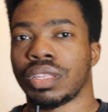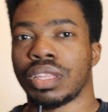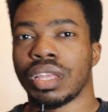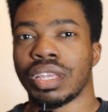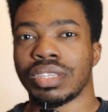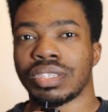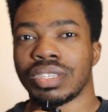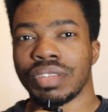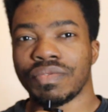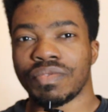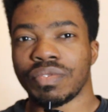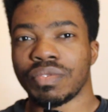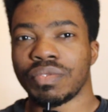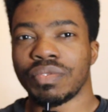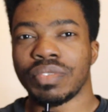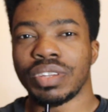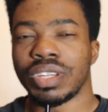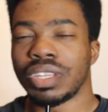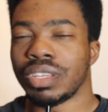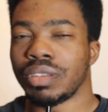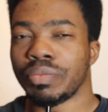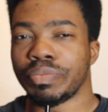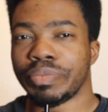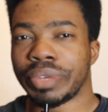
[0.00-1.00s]
there's never
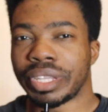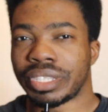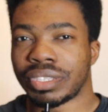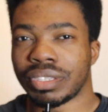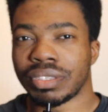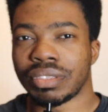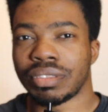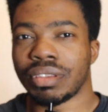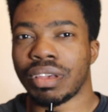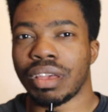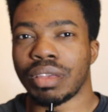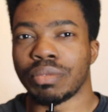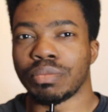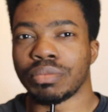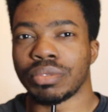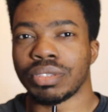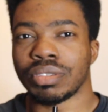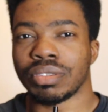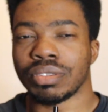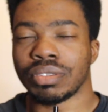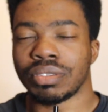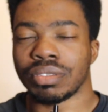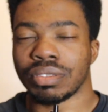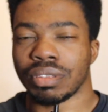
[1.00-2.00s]
really a better time
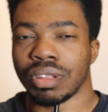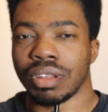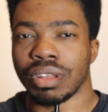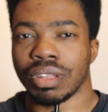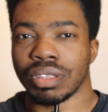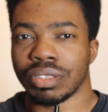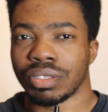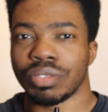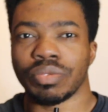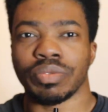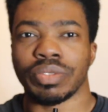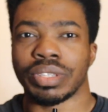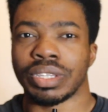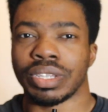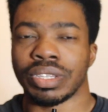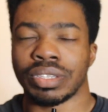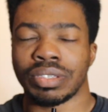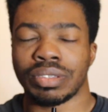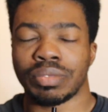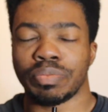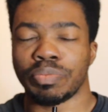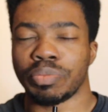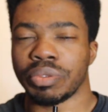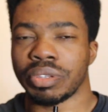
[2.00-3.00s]
to start doing
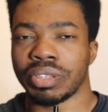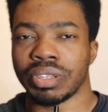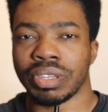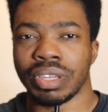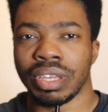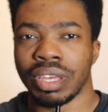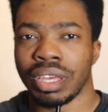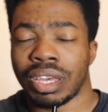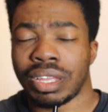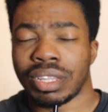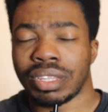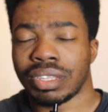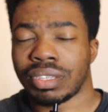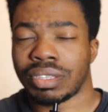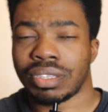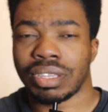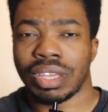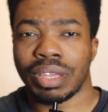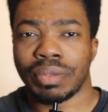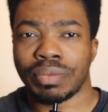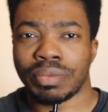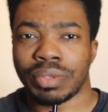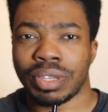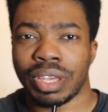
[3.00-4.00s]
this, but at the
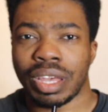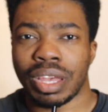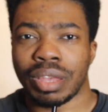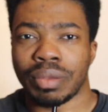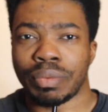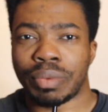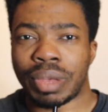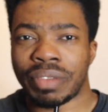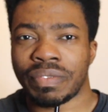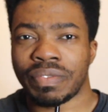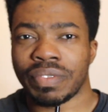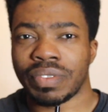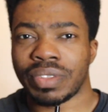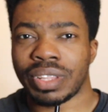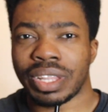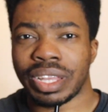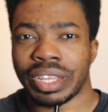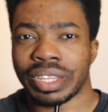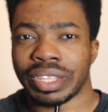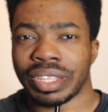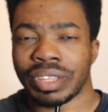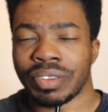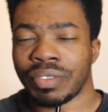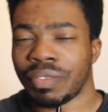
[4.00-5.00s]
same time, I feel
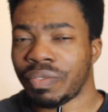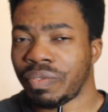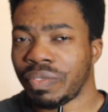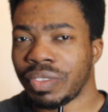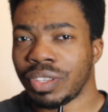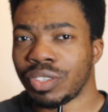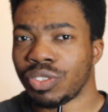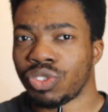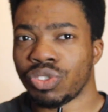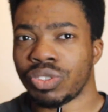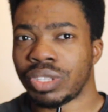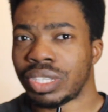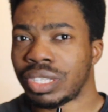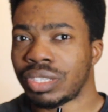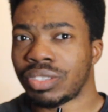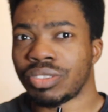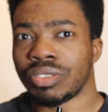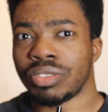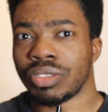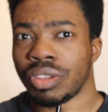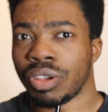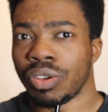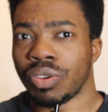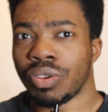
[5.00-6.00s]
like there are things you need
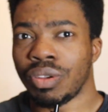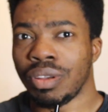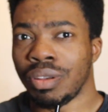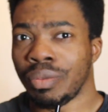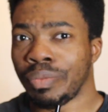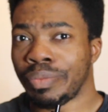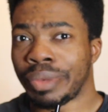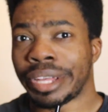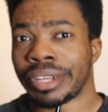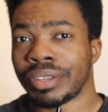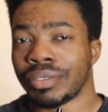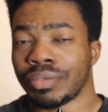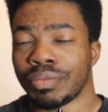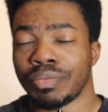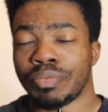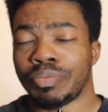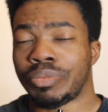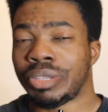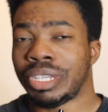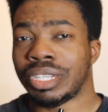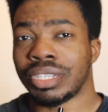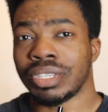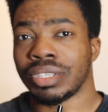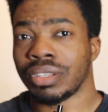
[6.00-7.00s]
to know about
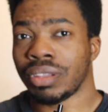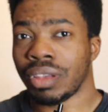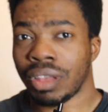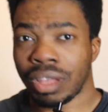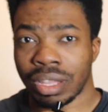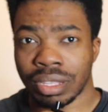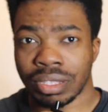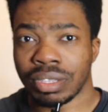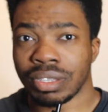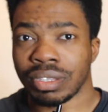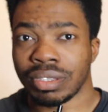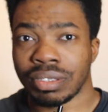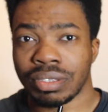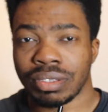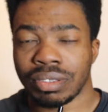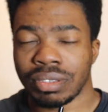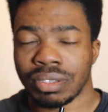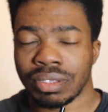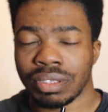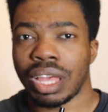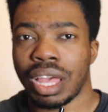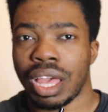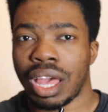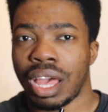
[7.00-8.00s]
being an
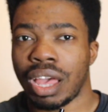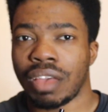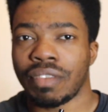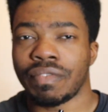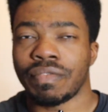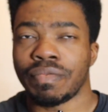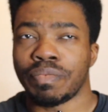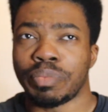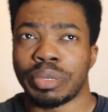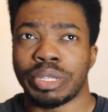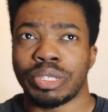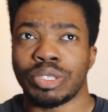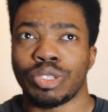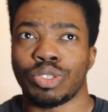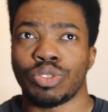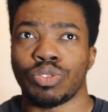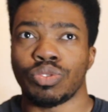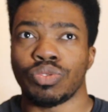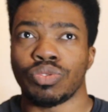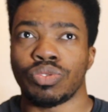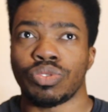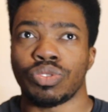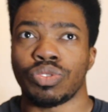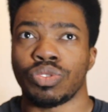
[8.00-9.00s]
artist. I have been
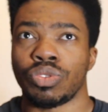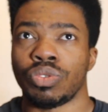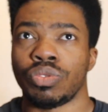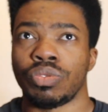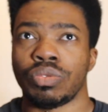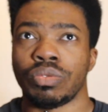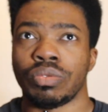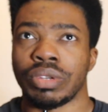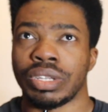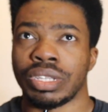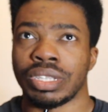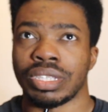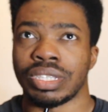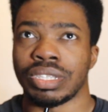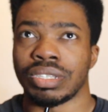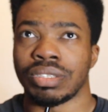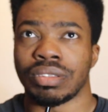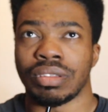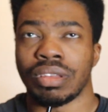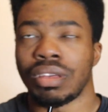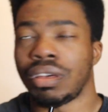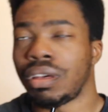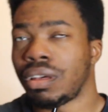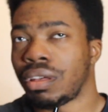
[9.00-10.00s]
to school and
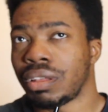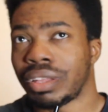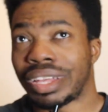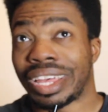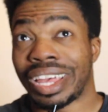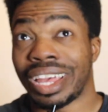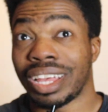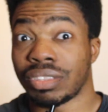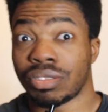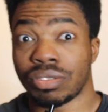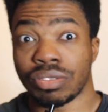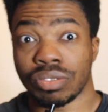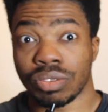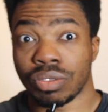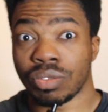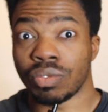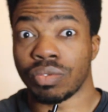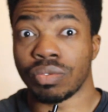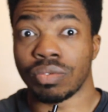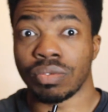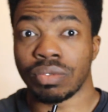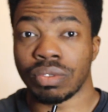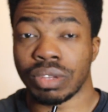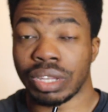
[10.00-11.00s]
did art at
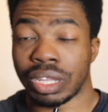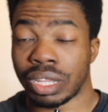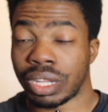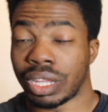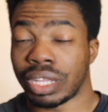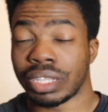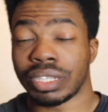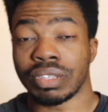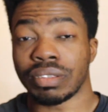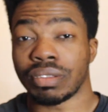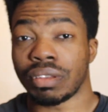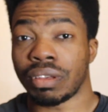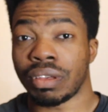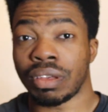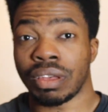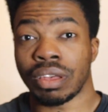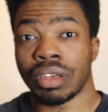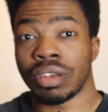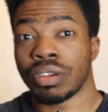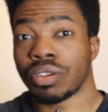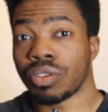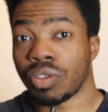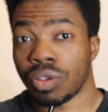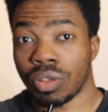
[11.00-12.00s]
school, and I did
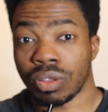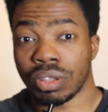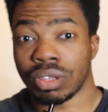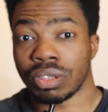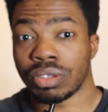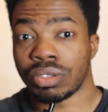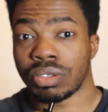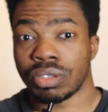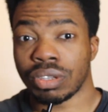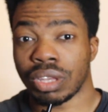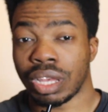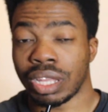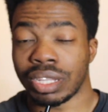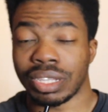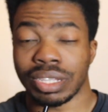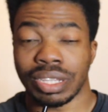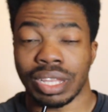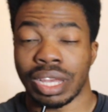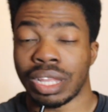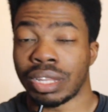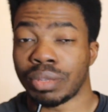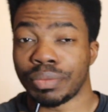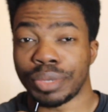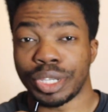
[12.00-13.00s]
art at college. I
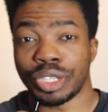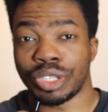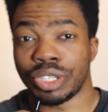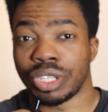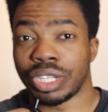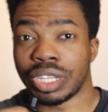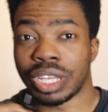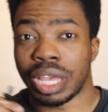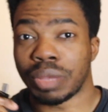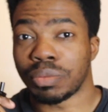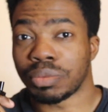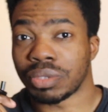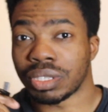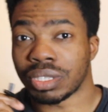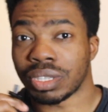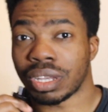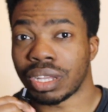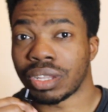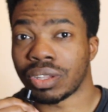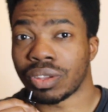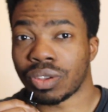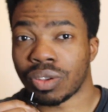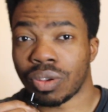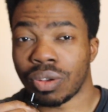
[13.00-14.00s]
did animation and games
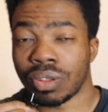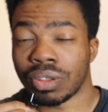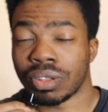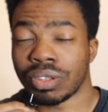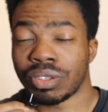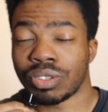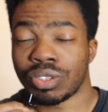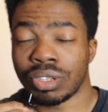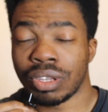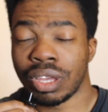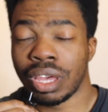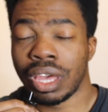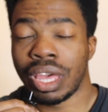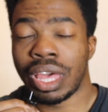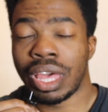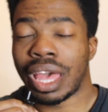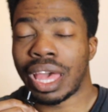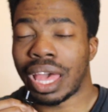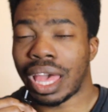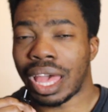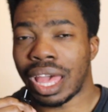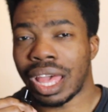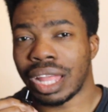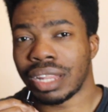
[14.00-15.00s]
design in college,
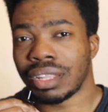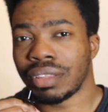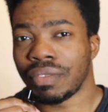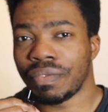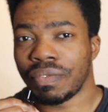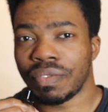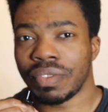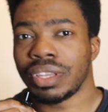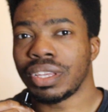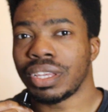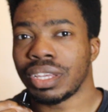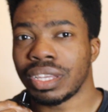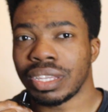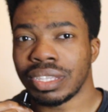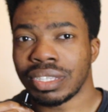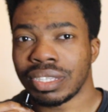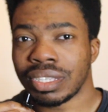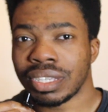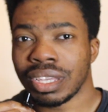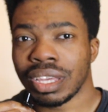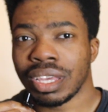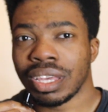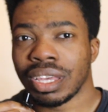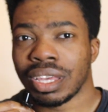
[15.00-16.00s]
and the thing
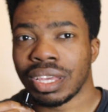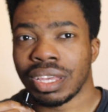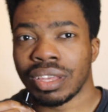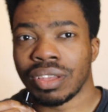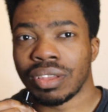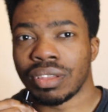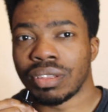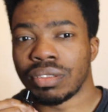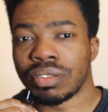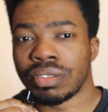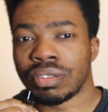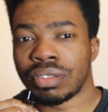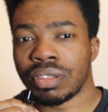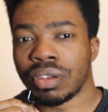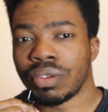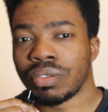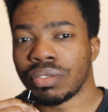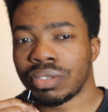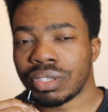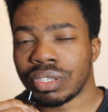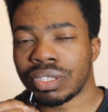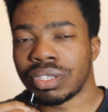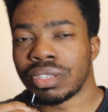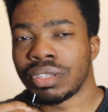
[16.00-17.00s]
is,
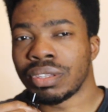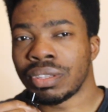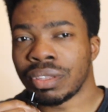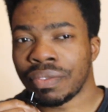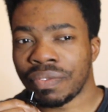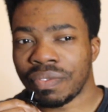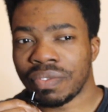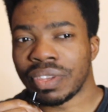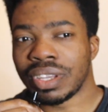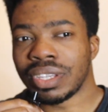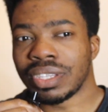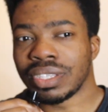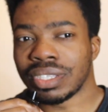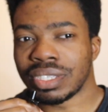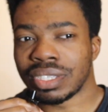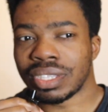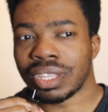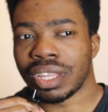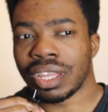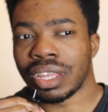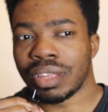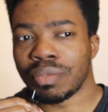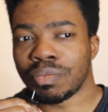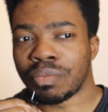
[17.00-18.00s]
those are the things
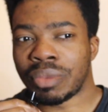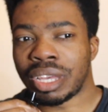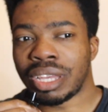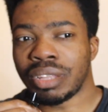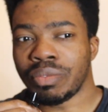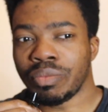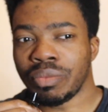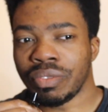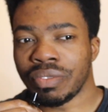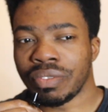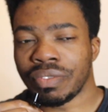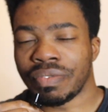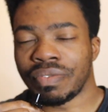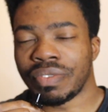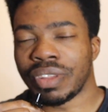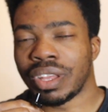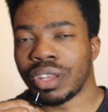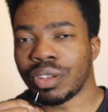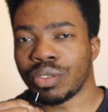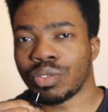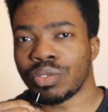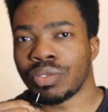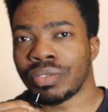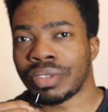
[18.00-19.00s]
that made me
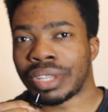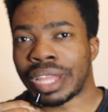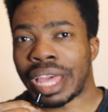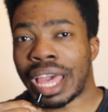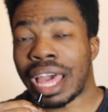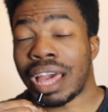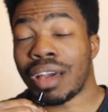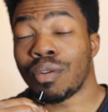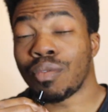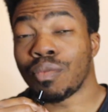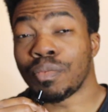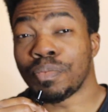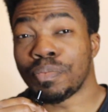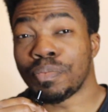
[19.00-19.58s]
reflect on how